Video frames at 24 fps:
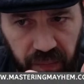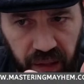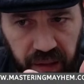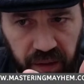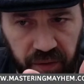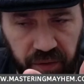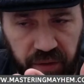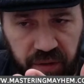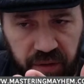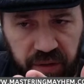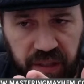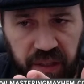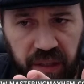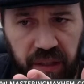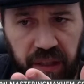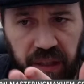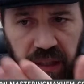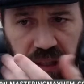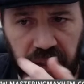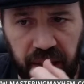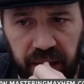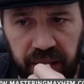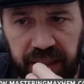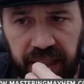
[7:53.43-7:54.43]
if you see
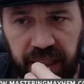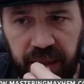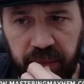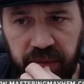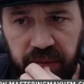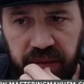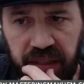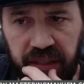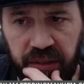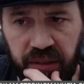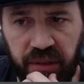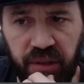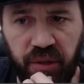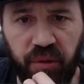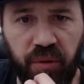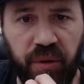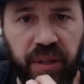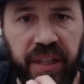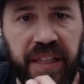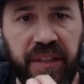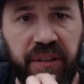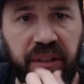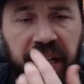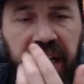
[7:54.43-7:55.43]
uh, names that are in
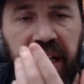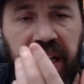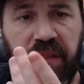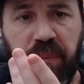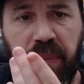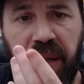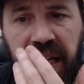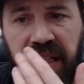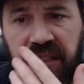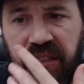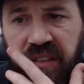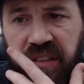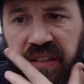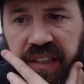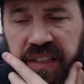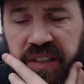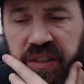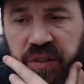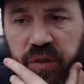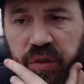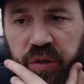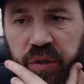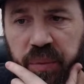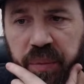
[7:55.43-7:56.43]
green or have badges next
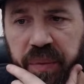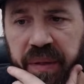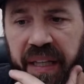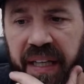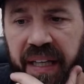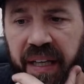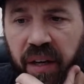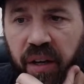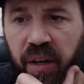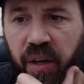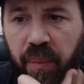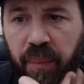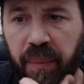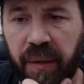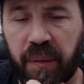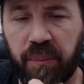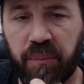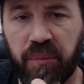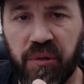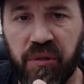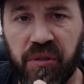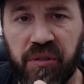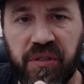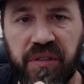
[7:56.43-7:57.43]
to them, they are
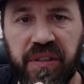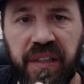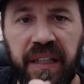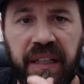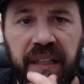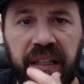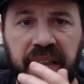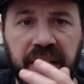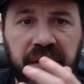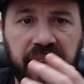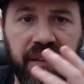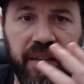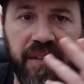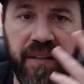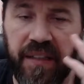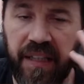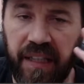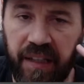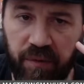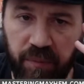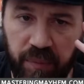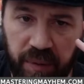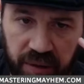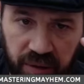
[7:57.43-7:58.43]
members and
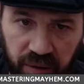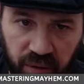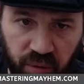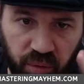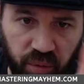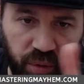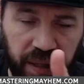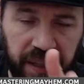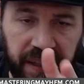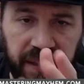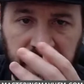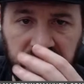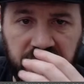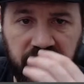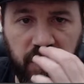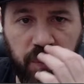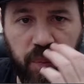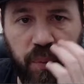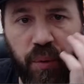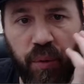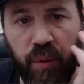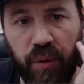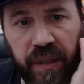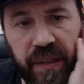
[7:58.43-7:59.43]
they've been great in
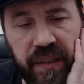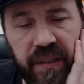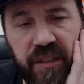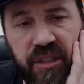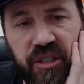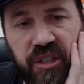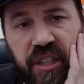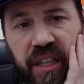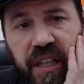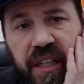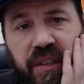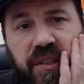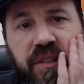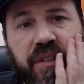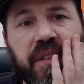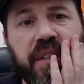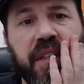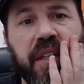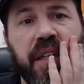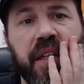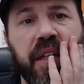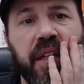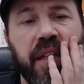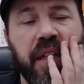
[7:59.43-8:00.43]
supporting the channel.
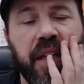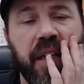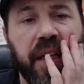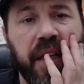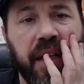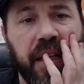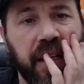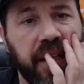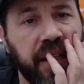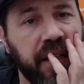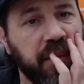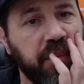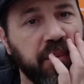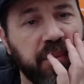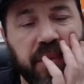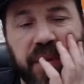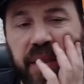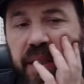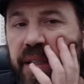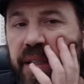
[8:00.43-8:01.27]
Um,